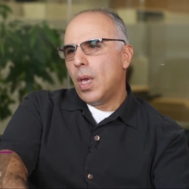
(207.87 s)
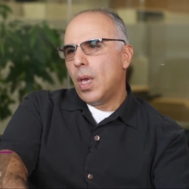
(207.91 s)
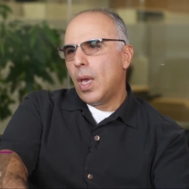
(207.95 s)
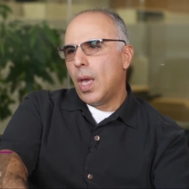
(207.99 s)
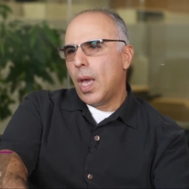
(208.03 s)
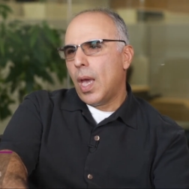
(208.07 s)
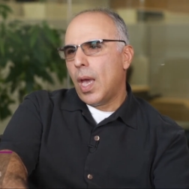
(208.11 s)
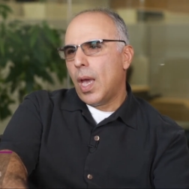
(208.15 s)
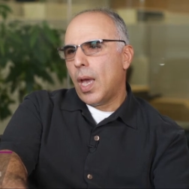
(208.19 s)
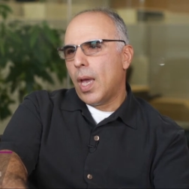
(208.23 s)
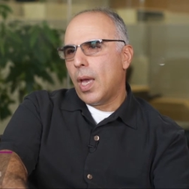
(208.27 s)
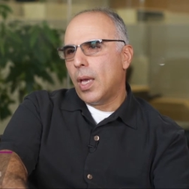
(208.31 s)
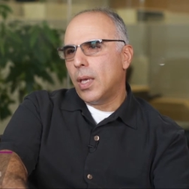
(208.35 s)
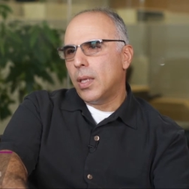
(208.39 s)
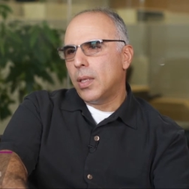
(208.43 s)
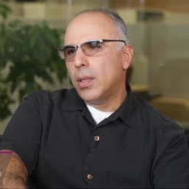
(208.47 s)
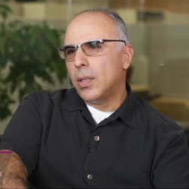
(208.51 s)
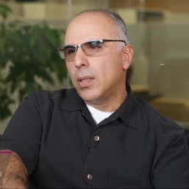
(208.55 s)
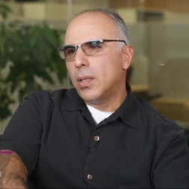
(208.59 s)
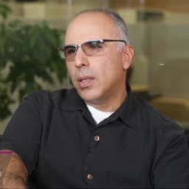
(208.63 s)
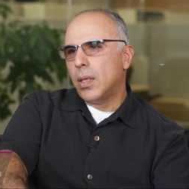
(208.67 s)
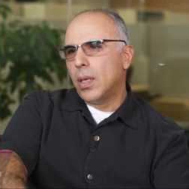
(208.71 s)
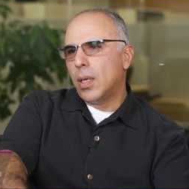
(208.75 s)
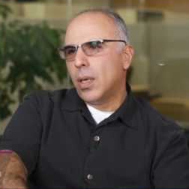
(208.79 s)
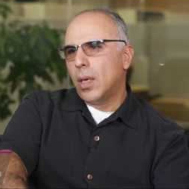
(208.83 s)

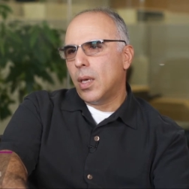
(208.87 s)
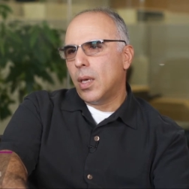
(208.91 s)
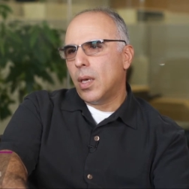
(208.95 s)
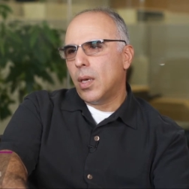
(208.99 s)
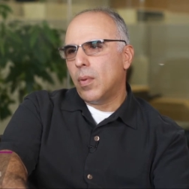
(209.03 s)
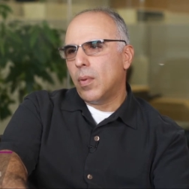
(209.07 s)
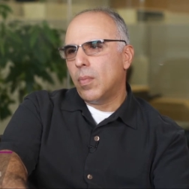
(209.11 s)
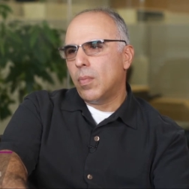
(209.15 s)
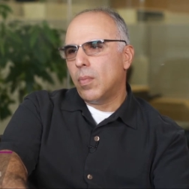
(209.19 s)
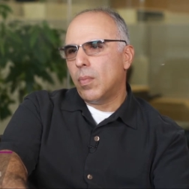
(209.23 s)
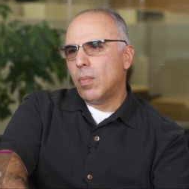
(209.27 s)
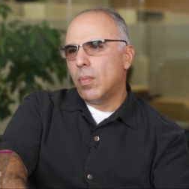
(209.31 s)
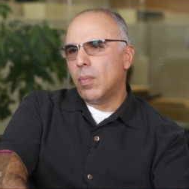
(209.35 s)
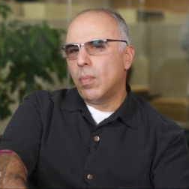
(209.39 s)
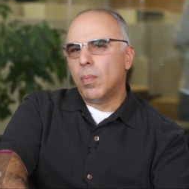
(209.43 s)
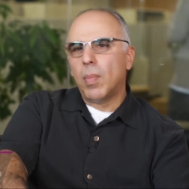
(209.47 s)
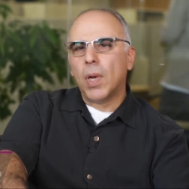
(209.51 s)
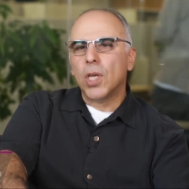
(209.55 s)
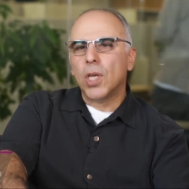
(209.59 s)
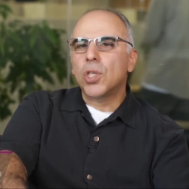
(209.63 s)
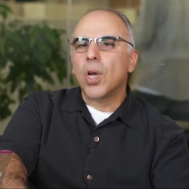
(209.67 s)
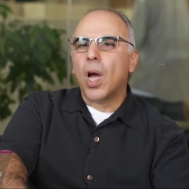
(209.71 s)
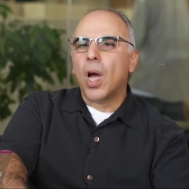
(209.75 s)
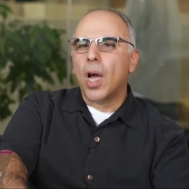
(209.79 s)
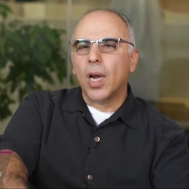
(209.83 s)
and
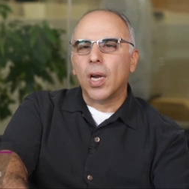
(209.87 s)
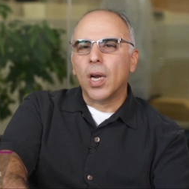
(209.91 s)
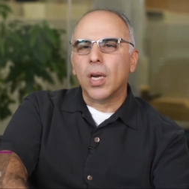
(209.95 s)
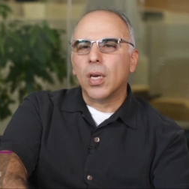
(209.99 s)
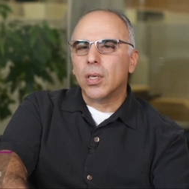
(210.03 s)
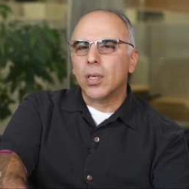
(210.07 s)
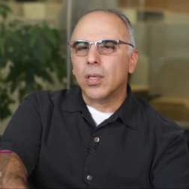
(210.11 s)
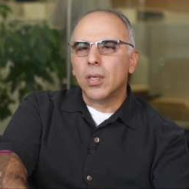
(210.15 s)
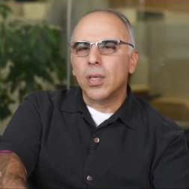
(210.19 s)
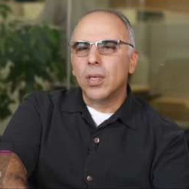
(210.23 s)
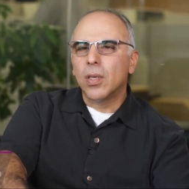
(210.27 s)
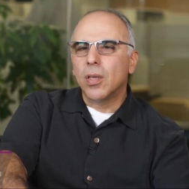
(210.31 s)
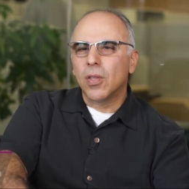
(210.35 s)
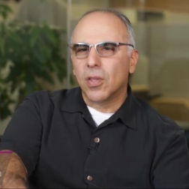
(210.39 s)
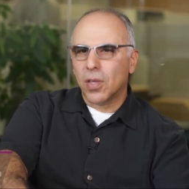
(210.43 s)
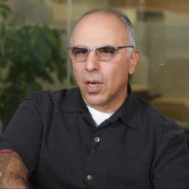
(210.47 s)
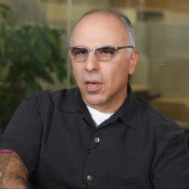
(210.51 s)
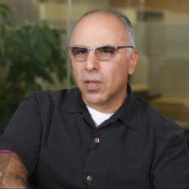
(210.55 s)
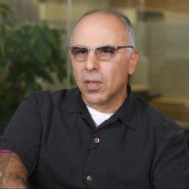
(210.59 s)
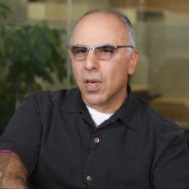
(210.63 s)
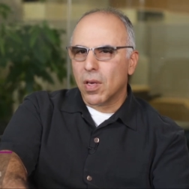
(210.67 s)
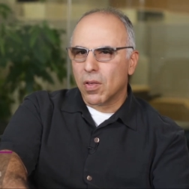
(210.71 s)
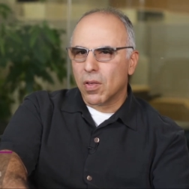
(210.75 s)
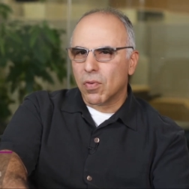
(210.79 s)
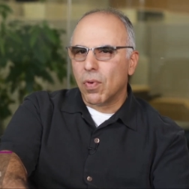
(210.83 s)
much higher
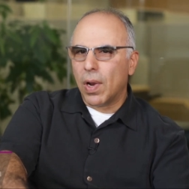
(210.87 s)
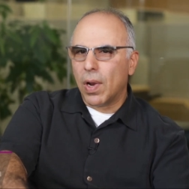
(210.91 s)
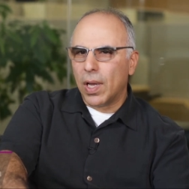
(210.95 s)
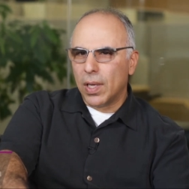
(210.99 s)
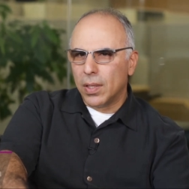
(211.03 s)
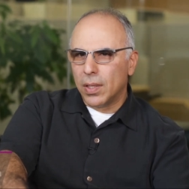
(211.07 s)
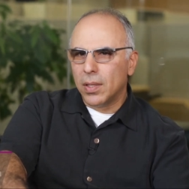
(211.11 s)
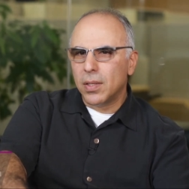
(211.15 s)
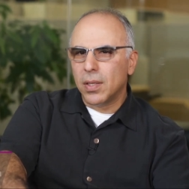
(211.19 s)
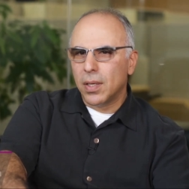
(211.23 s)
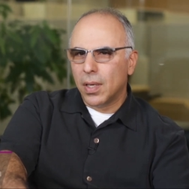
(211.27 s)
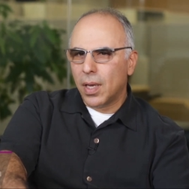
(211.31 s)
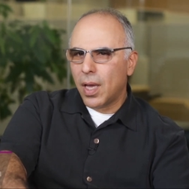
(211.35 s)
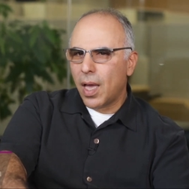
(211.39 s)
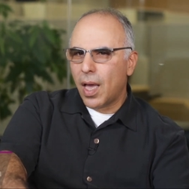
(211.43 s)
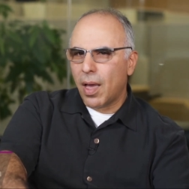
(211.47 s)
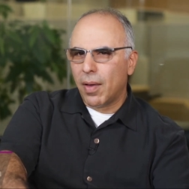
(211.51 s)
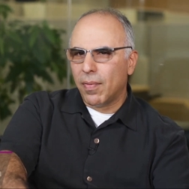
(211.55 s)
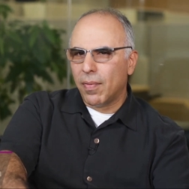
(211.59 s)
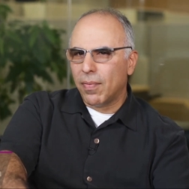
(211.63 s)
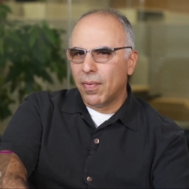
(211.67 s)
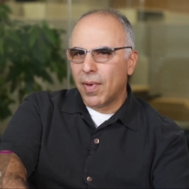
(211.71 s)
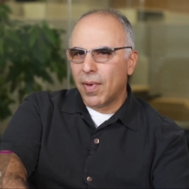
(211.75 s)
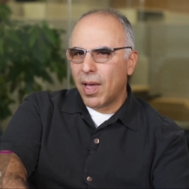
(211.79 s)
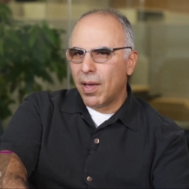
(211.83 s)
success rate
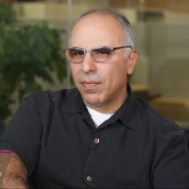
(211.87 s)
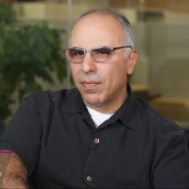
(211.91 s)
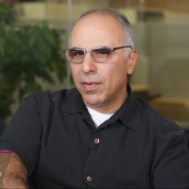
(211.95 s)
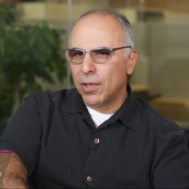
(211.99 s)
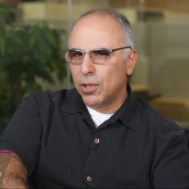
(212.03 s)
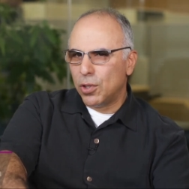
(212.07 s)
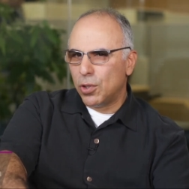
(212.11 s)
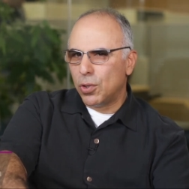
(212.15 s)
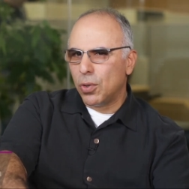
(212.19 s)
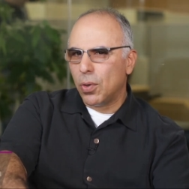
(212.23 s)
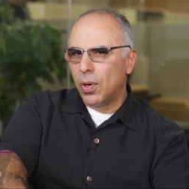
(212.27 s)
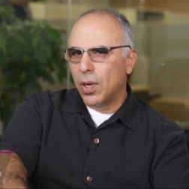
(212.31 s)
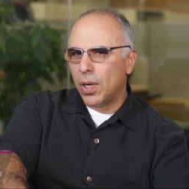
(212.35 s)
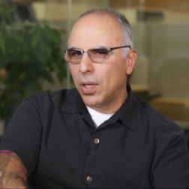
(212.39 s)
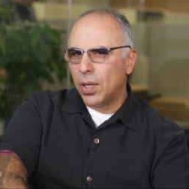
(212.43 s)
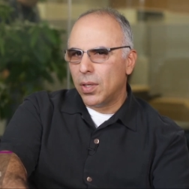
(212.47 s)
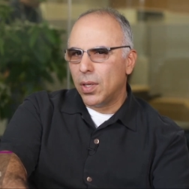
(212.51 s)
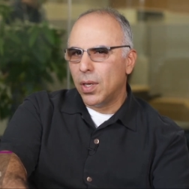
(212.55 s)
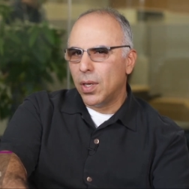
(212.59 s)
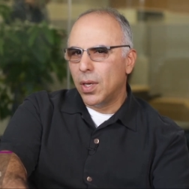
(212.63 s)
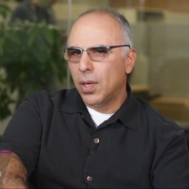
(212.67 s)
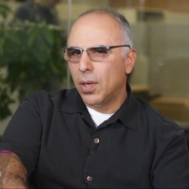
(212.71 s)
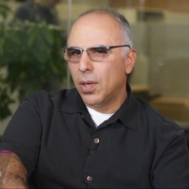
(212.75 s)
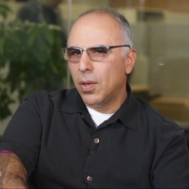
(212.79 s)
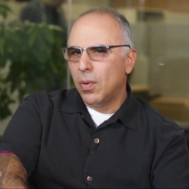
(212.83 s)
I've enjoyed
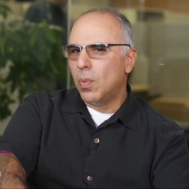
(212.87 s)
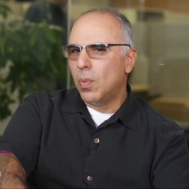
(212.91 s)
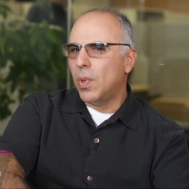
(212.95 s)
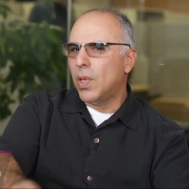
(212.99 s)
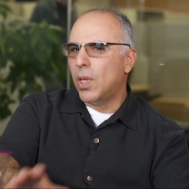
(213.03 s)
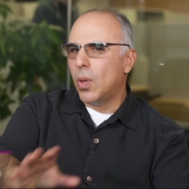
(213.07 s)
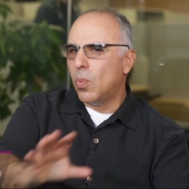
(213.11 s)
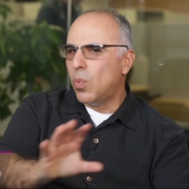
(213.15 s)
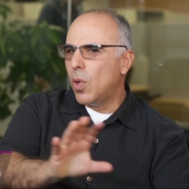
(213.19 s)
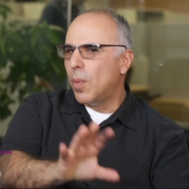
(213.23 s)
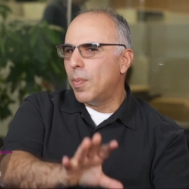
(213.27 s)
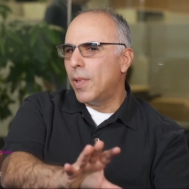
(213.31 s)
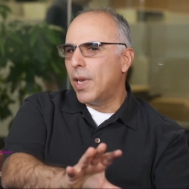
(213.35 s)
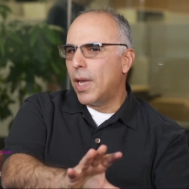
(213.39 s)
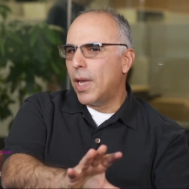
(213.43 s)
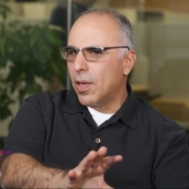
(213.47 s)
with the women